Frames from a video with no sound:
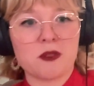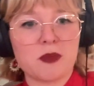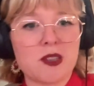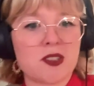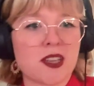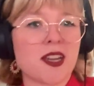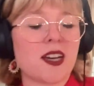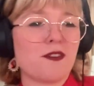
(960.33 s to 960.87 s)

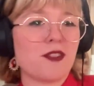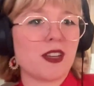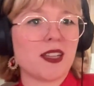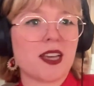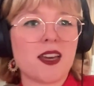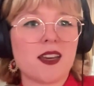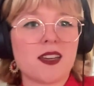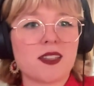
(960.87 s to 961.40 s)
music, I feel
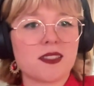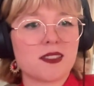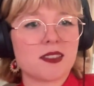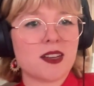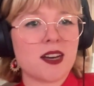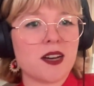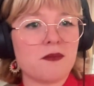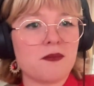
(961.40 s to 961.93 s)
like.
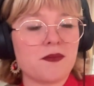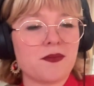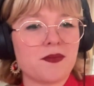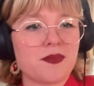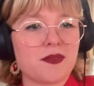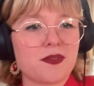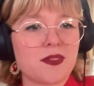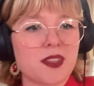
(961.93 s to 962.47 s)
I
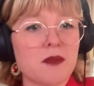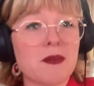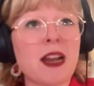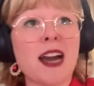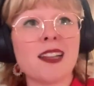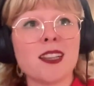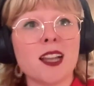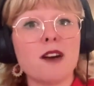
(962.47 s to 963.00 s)
mean,
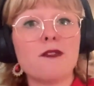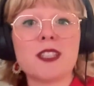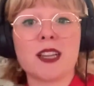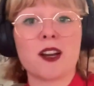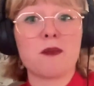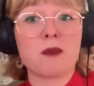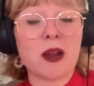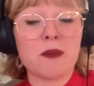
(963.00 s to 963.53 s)
I loved
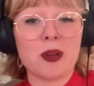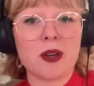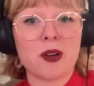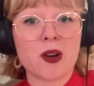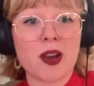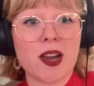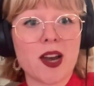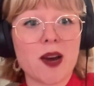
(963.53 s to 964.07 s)
Sarah Brightman
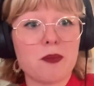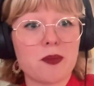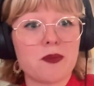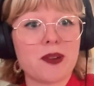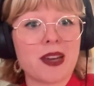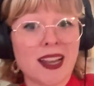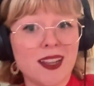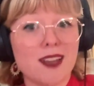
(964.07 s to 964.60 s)
growing up,
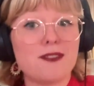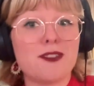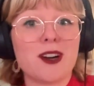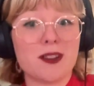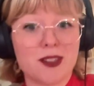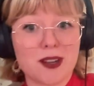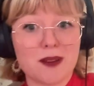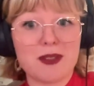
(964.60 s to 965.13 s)
and I loved
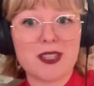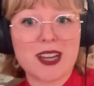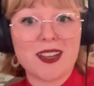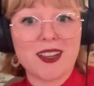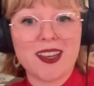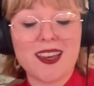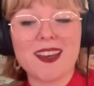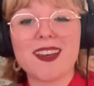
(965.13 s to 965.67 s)
Andre
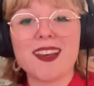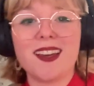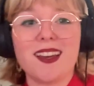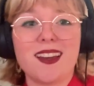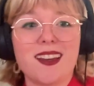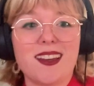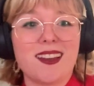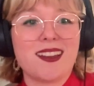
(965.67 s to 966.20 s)
Bocelli,
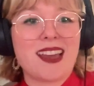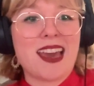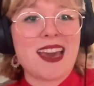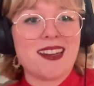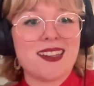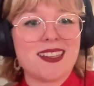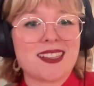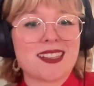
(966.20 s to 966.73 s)

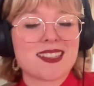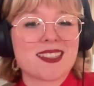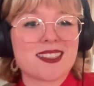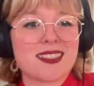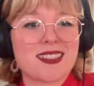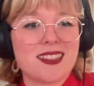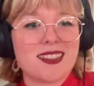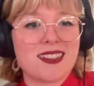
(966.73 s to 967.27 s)
and it's
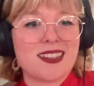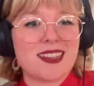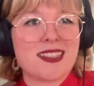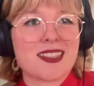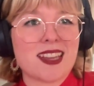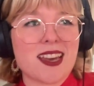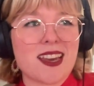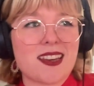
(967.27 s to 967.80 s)

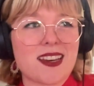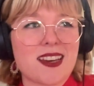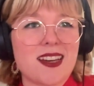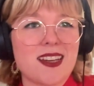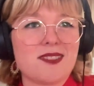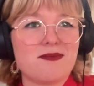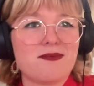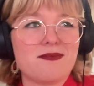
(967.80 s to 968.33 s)
like
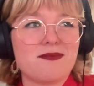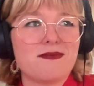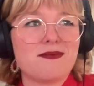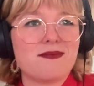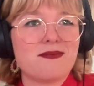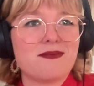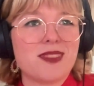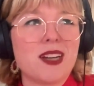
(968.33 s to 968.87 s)

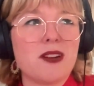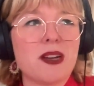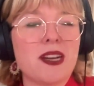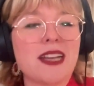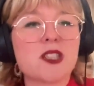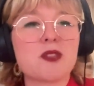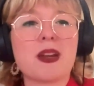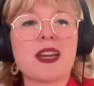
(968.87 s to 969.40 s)
you know, a
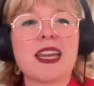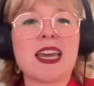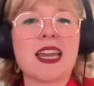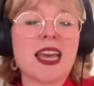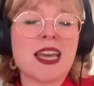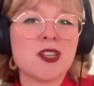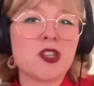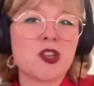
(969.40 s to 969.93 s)
nice way to
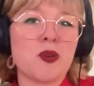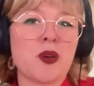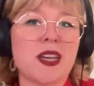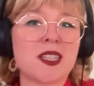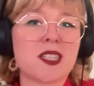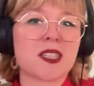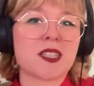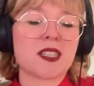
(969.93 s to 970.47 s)
get into
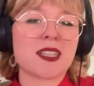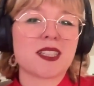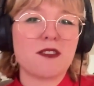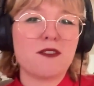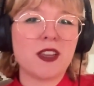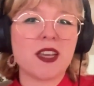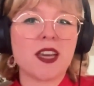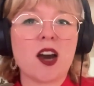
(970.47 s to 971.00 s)
it, because I
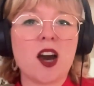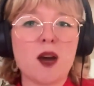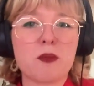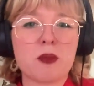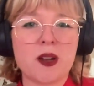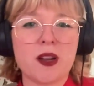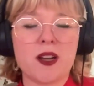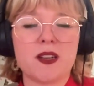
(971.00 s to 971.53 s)
feel like
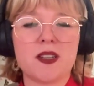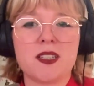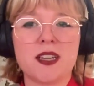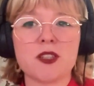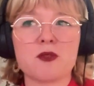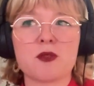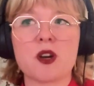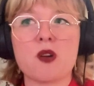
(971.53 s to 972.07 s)
opera
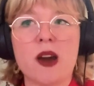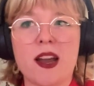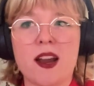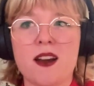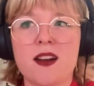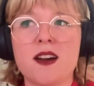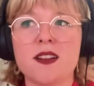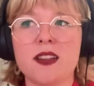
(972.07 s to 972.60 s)
does
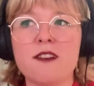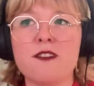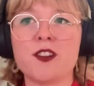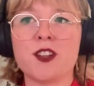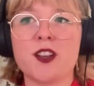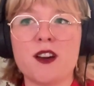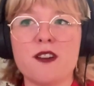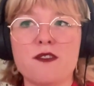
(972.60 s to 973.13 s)
require a
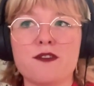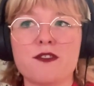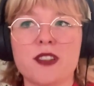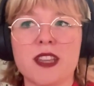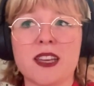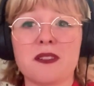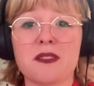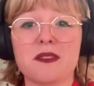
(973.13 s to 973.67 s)
level of like